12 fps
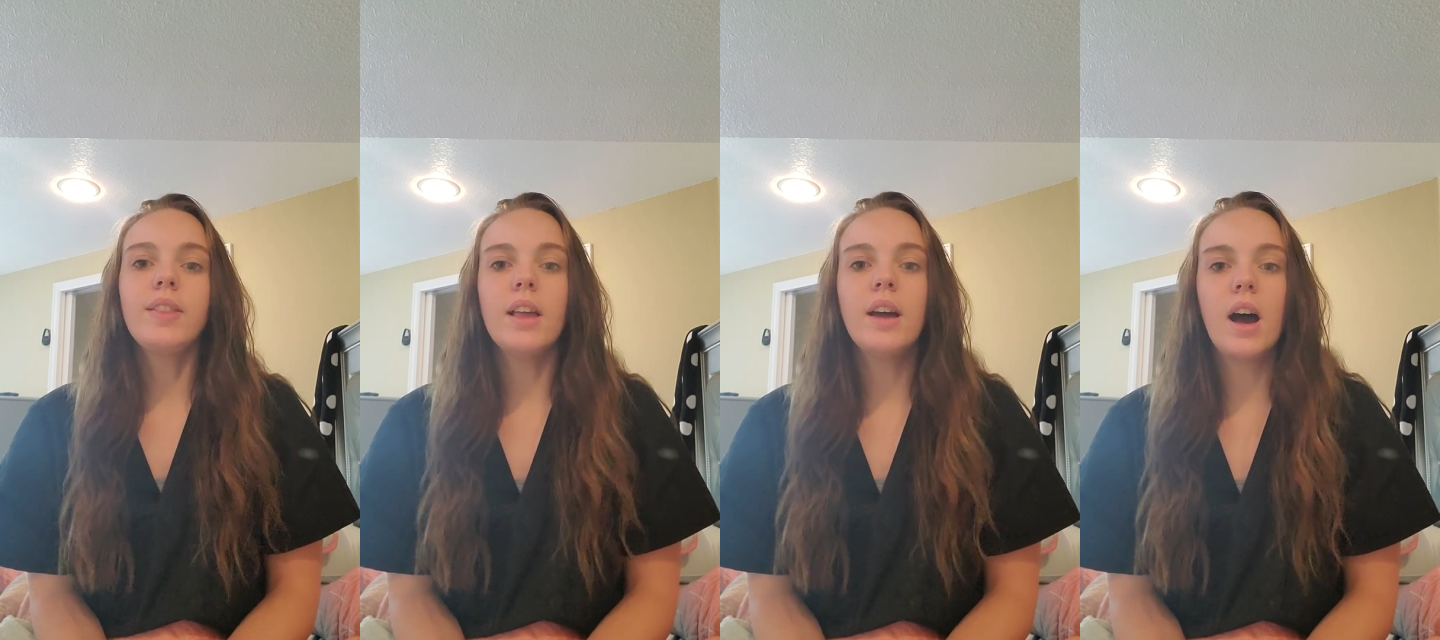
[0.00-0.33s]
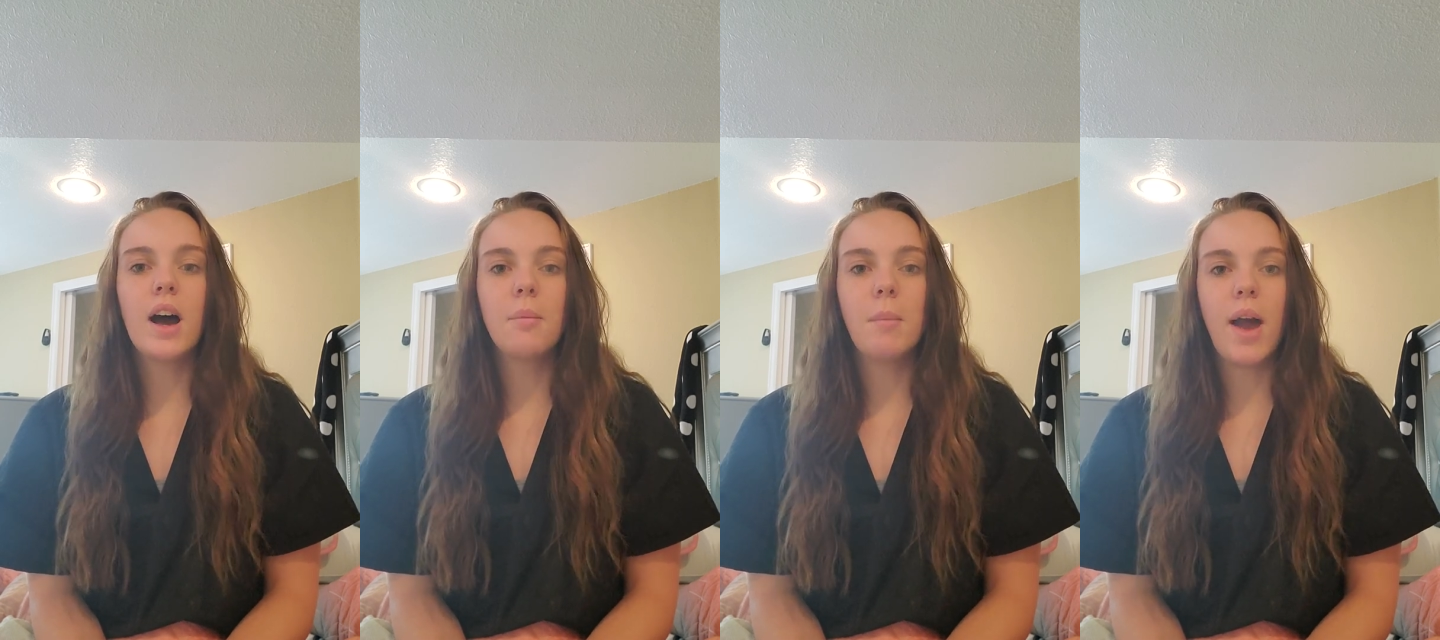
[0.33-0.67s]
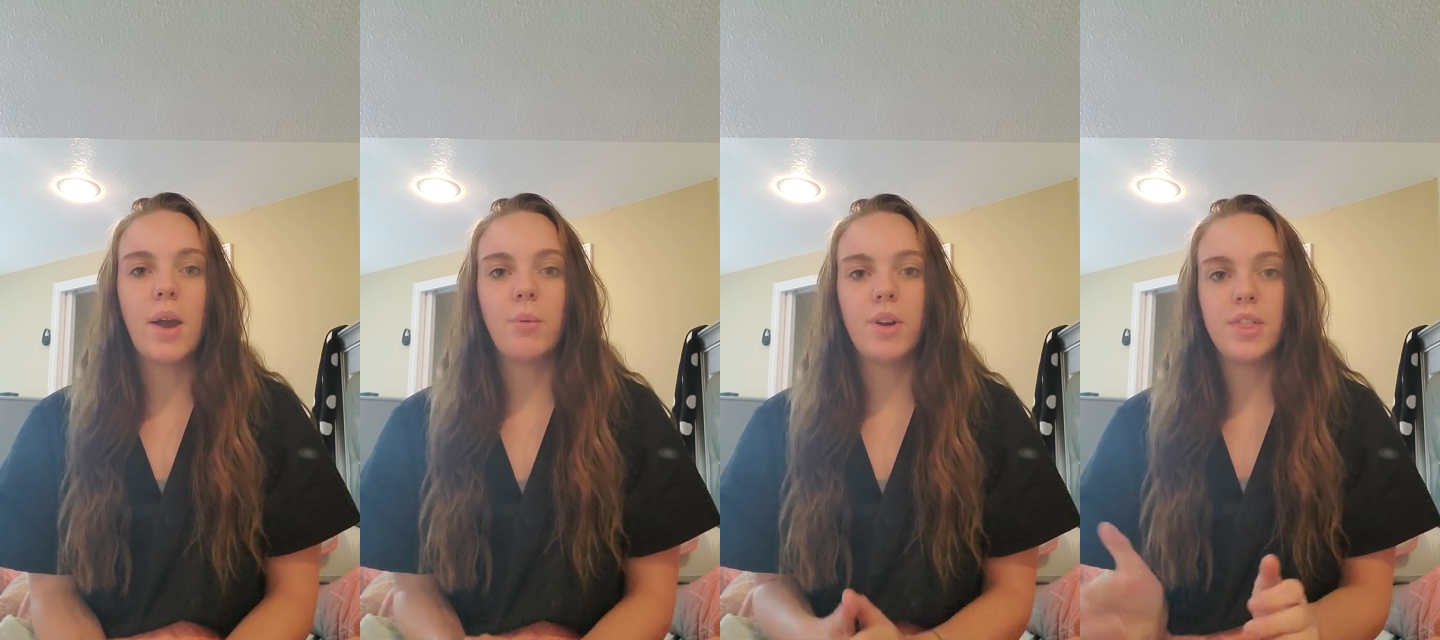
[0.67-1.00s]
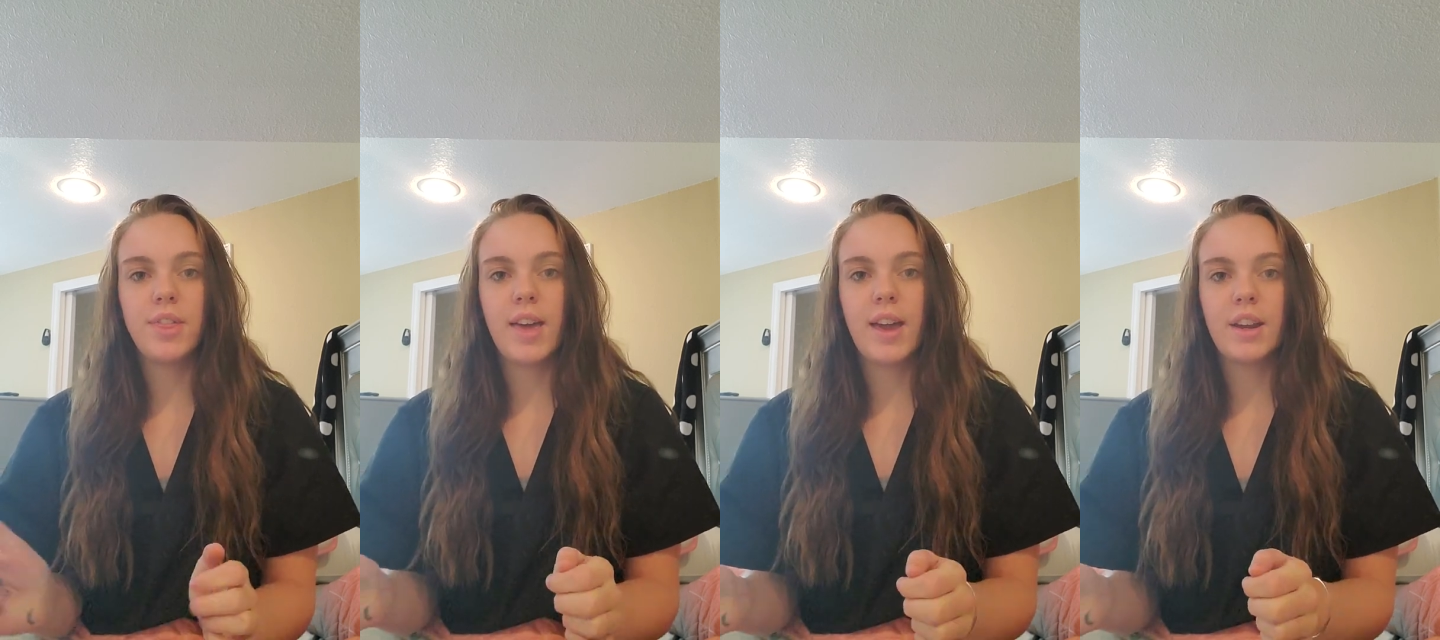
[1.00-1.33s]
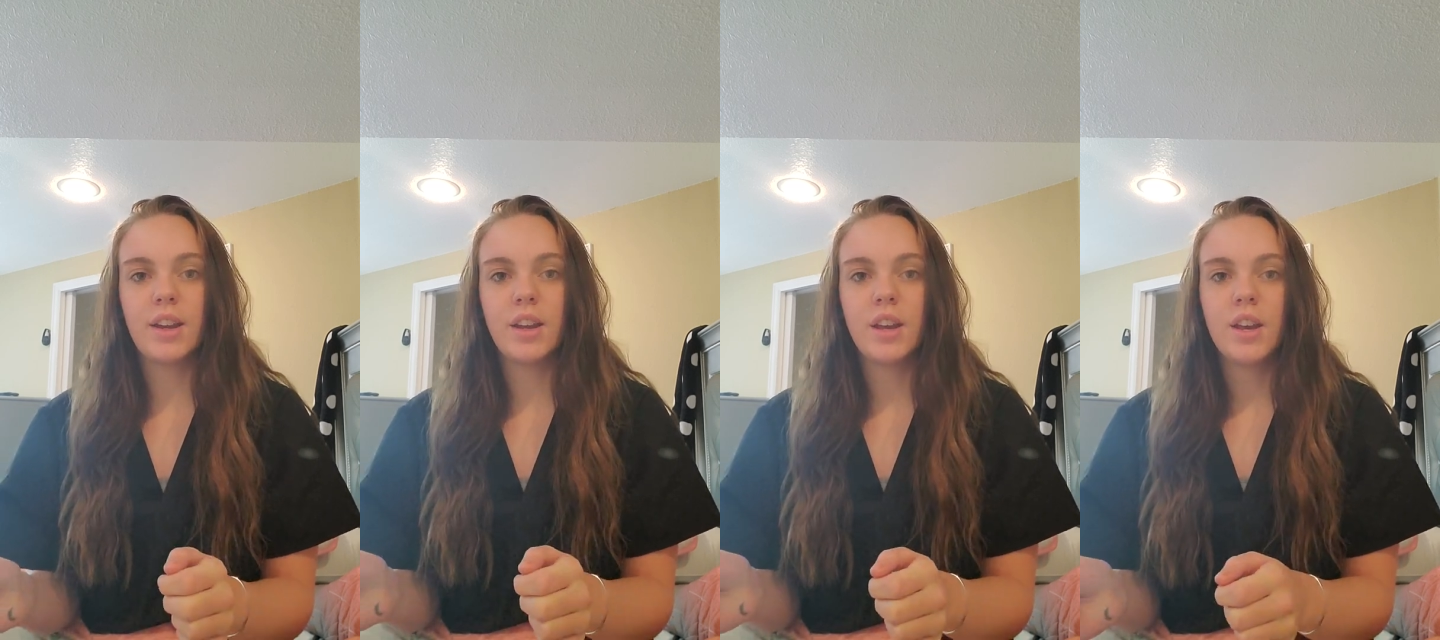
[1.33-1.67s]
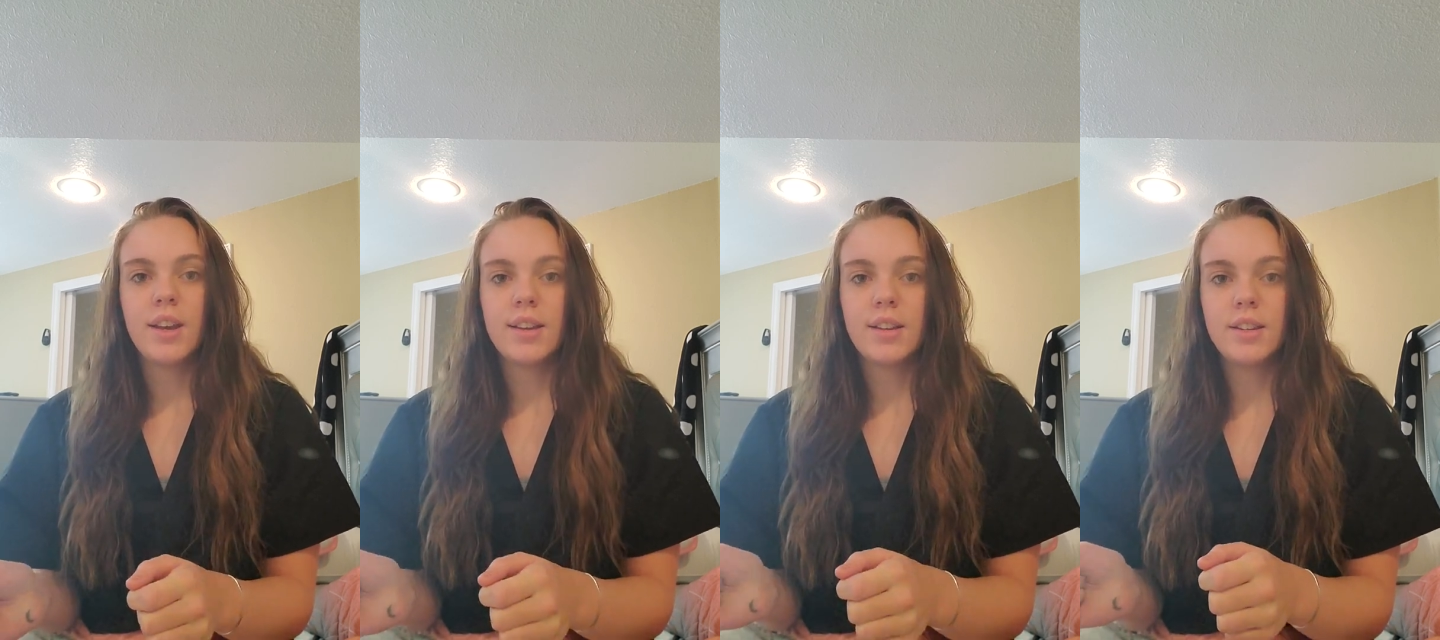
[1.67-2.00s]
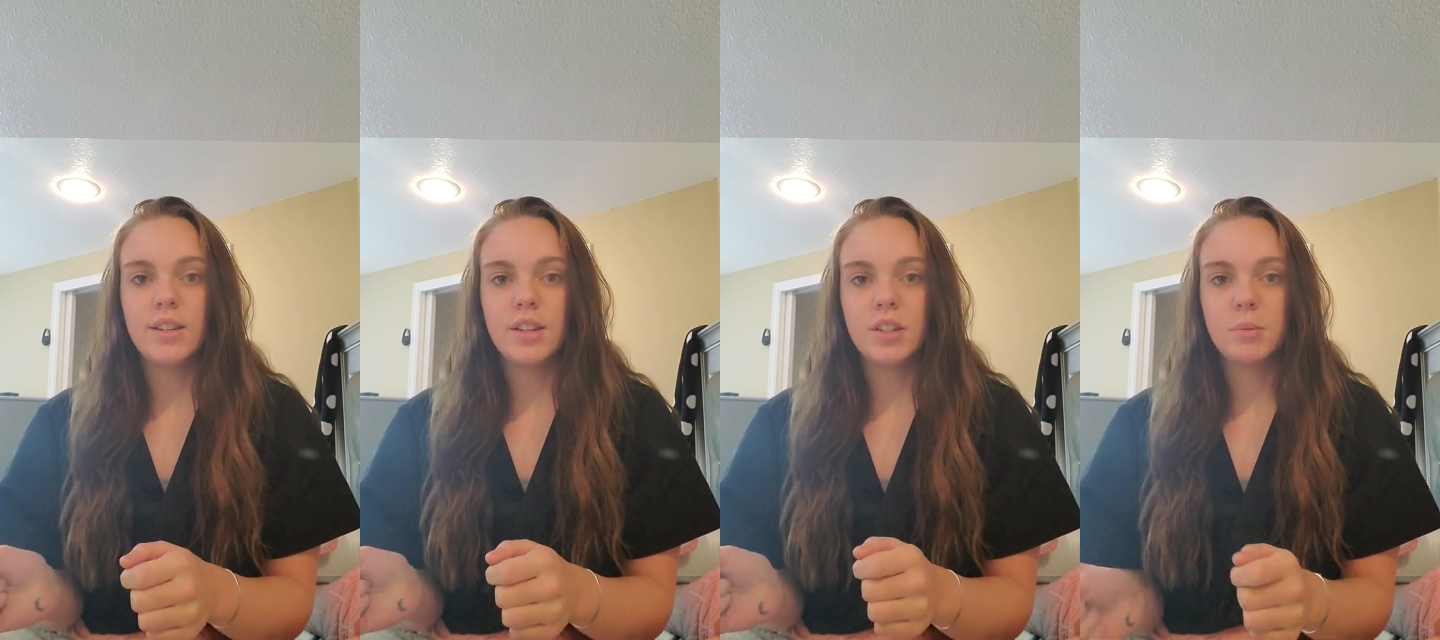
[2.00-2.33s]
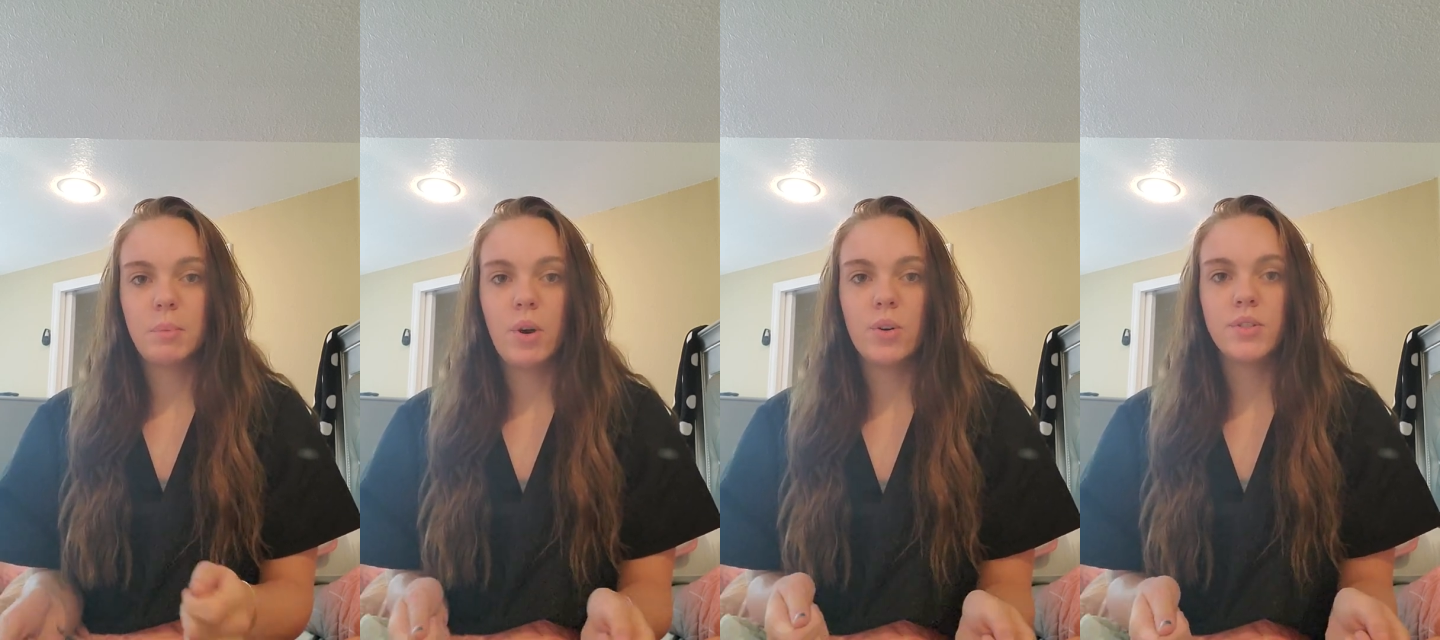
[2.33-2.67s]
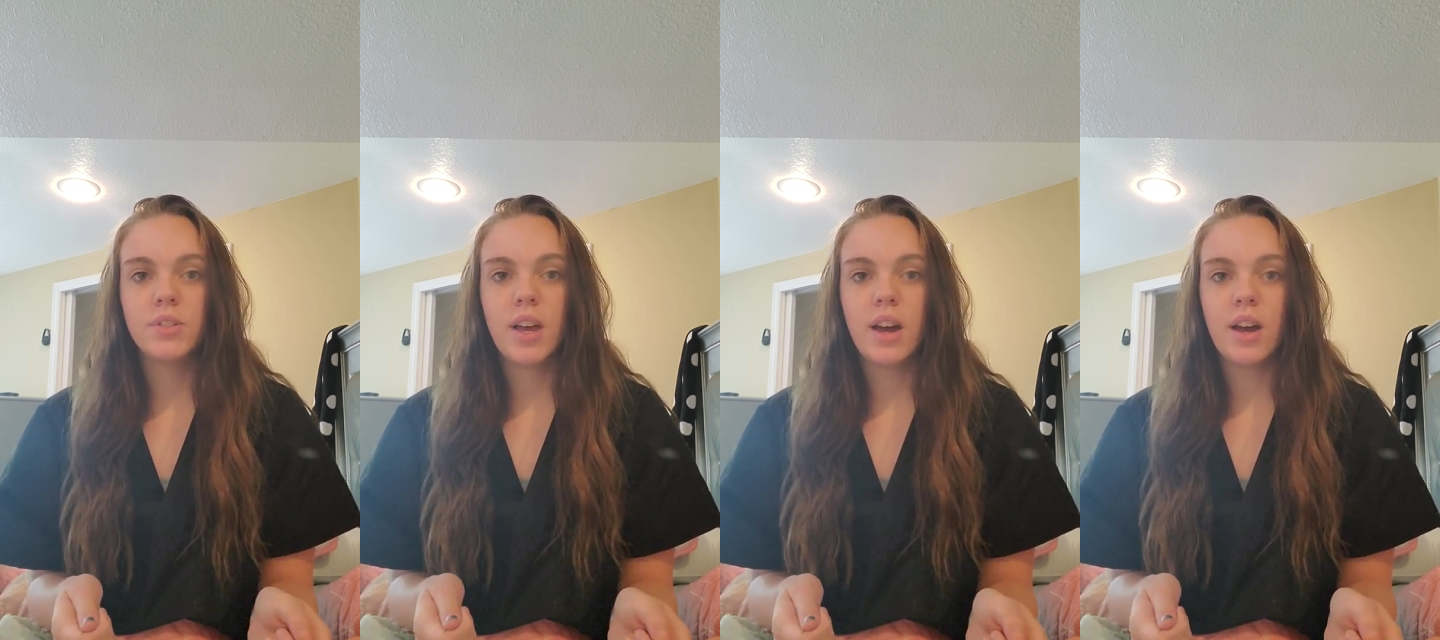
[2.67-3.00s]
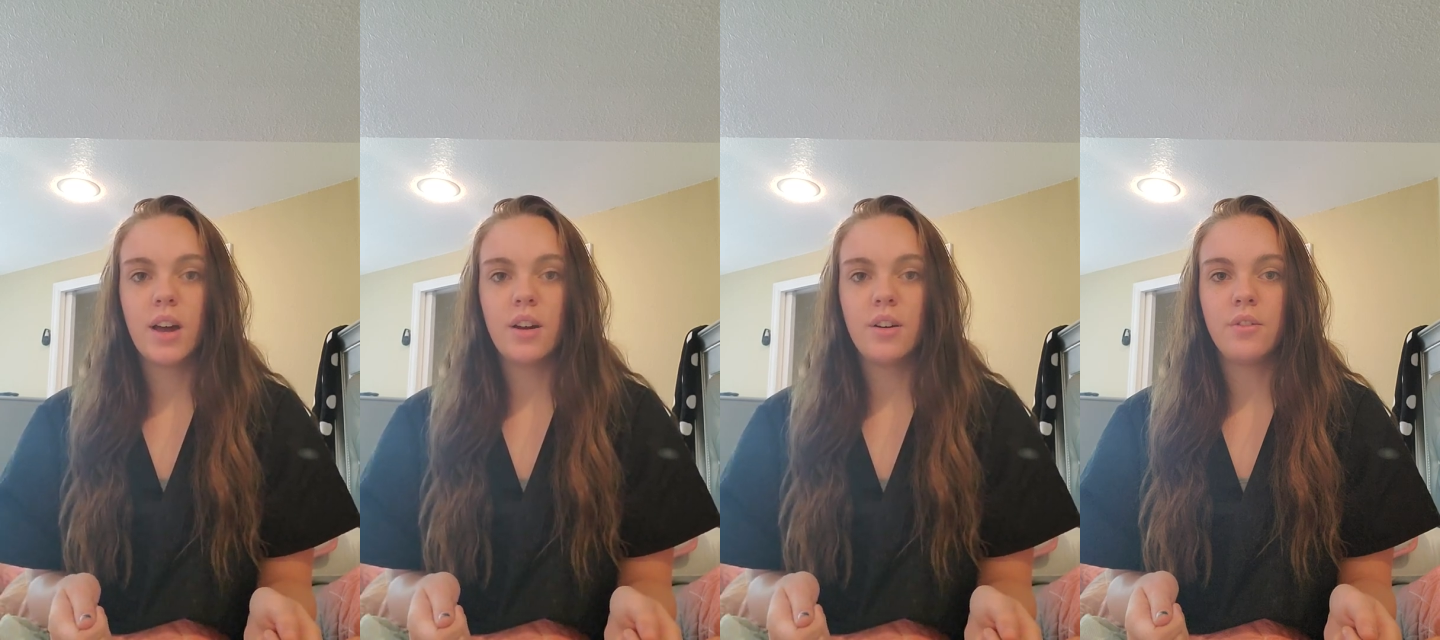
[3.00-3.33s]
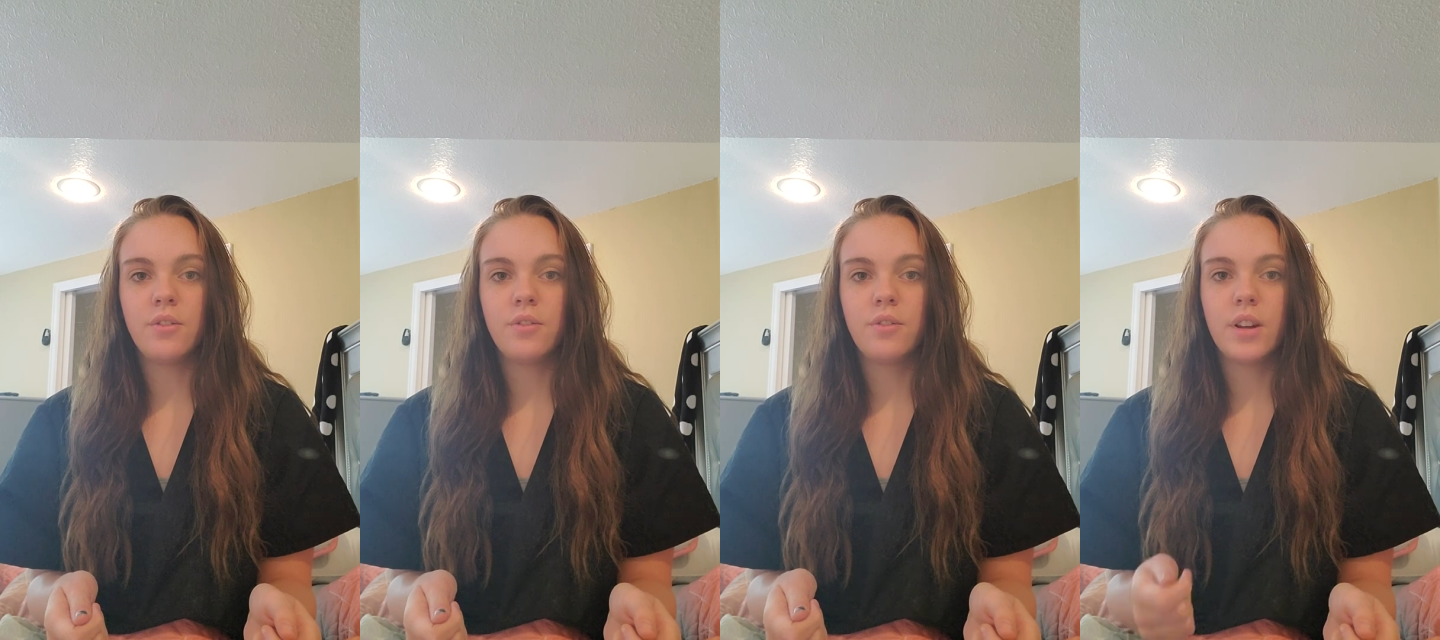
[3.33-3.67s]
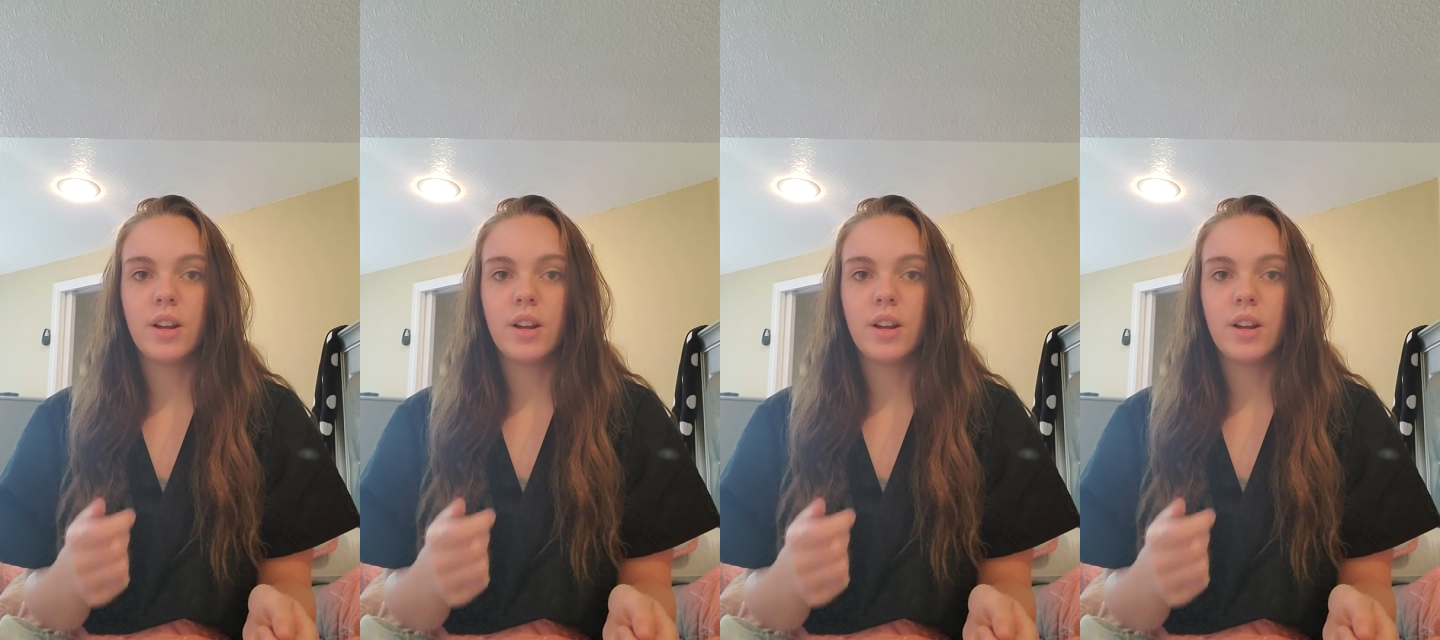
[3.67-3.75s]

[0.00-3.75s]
I would then dispose of,